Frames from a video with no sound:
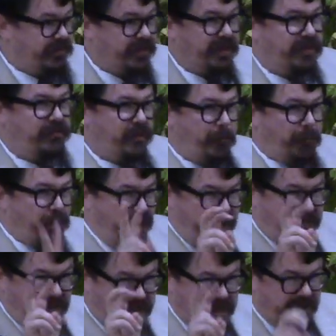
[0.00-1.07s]
the, the
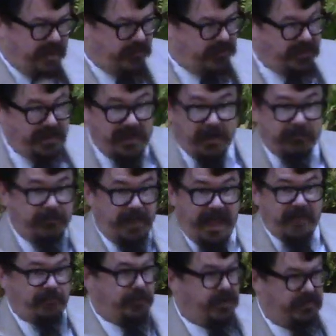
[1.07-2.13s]
breathiness of
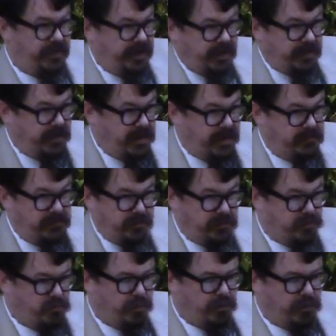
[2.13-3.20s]
everything in
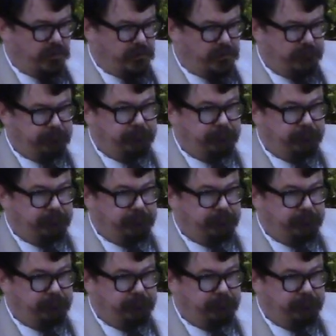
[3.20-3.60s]
this world.